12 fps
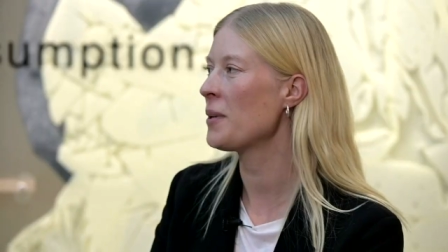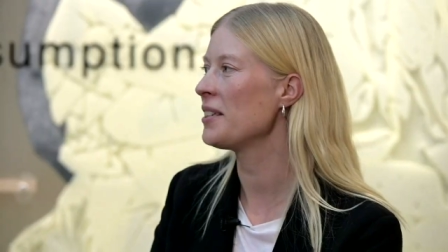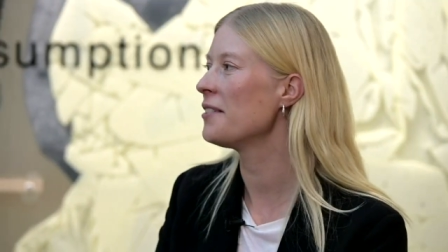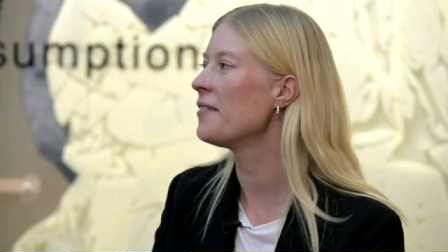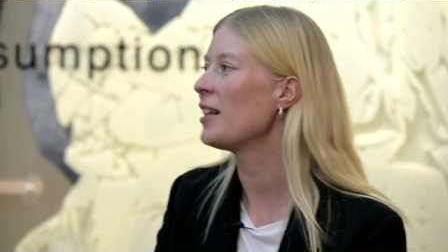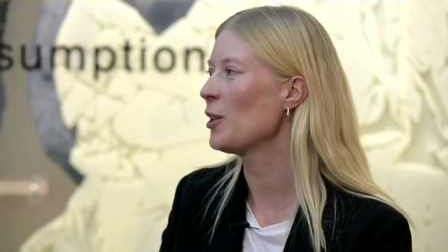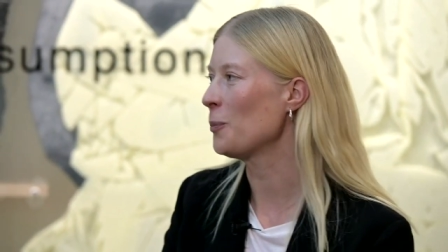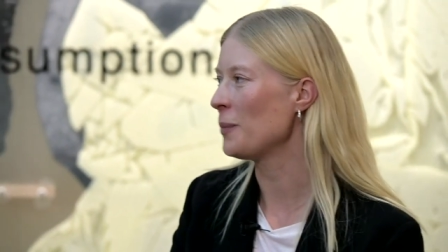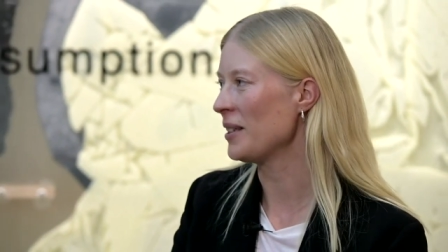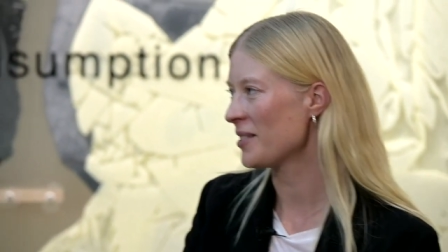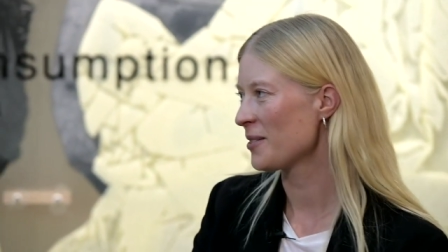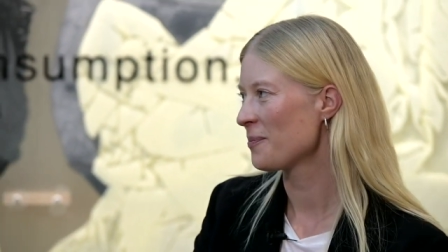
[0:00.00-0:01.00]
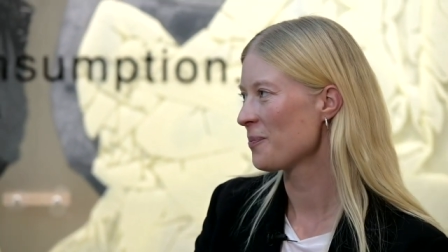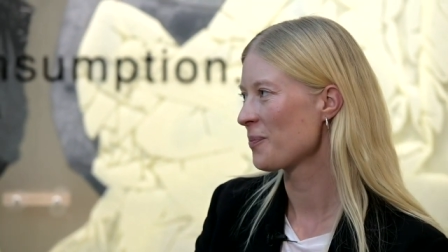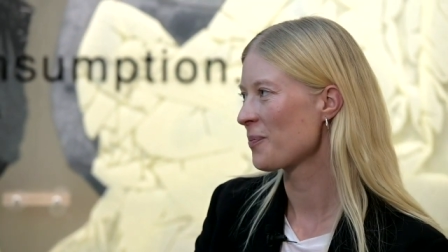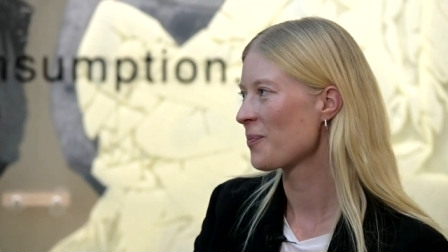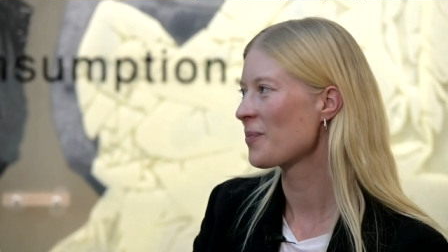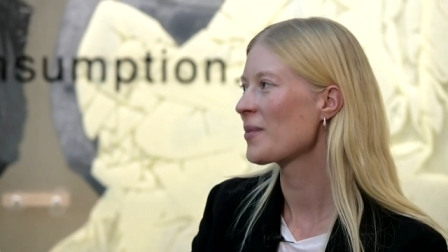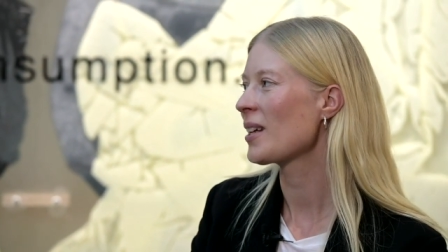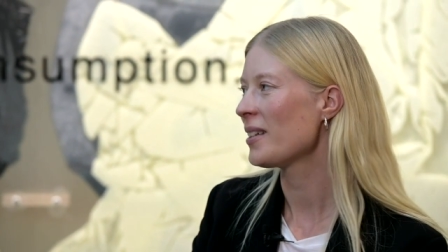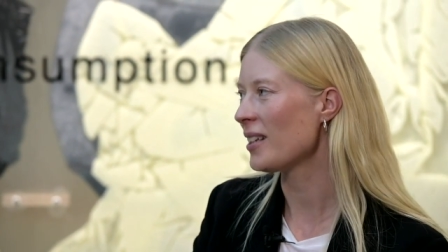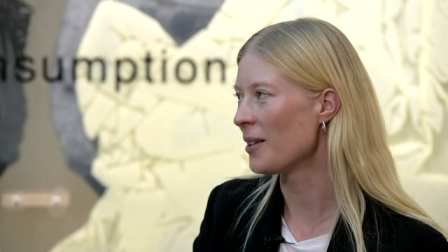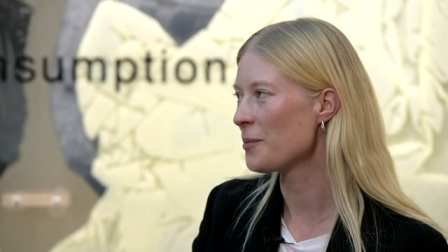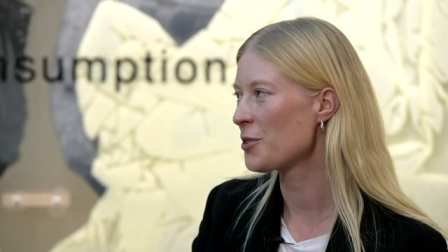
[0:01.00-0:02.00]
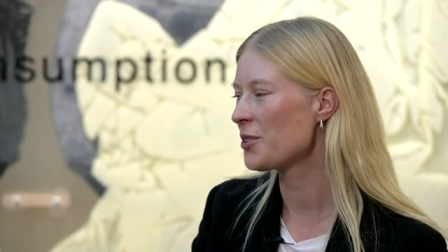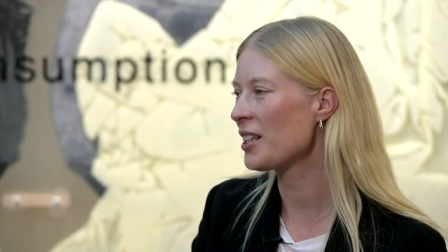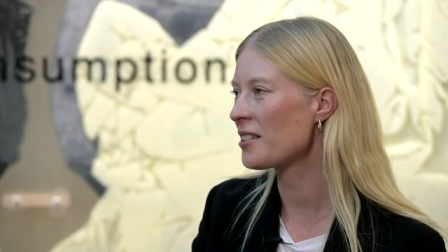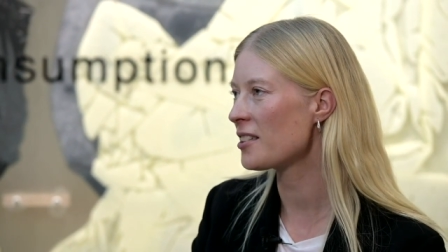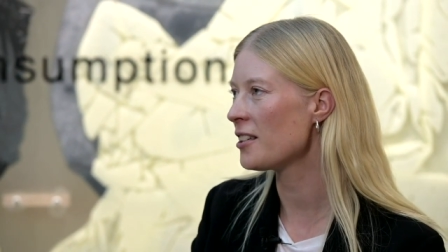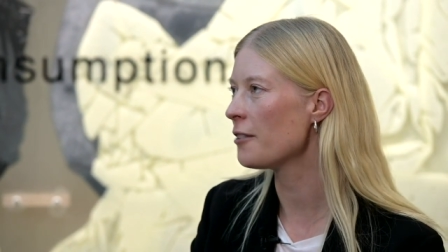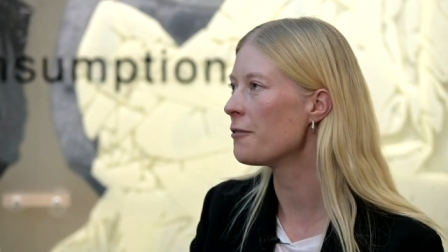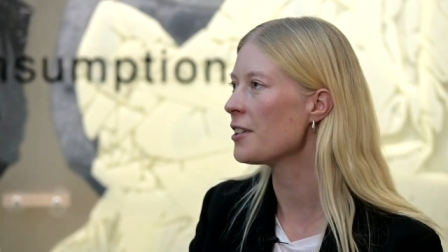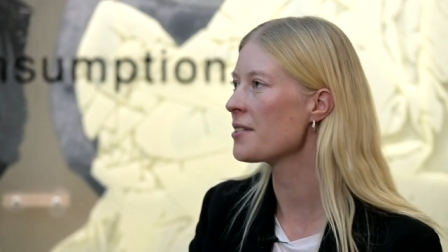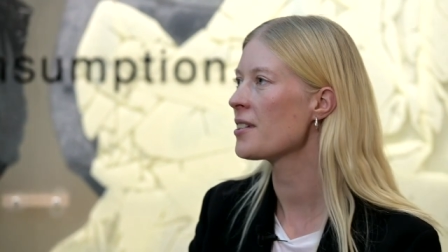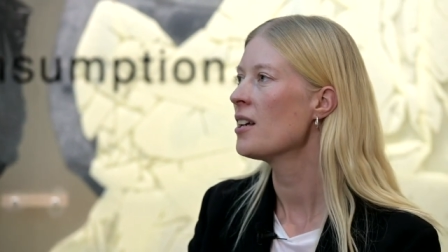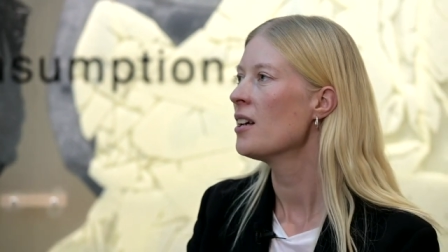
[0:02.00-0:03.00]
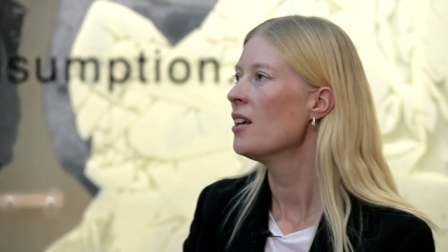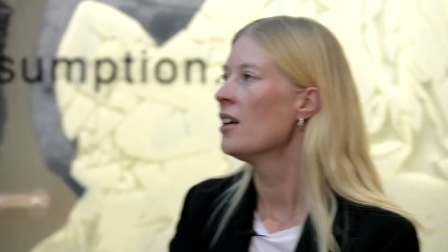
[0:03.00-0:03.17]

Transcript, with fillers: for my development. Okay. Yeah, so that's the difference.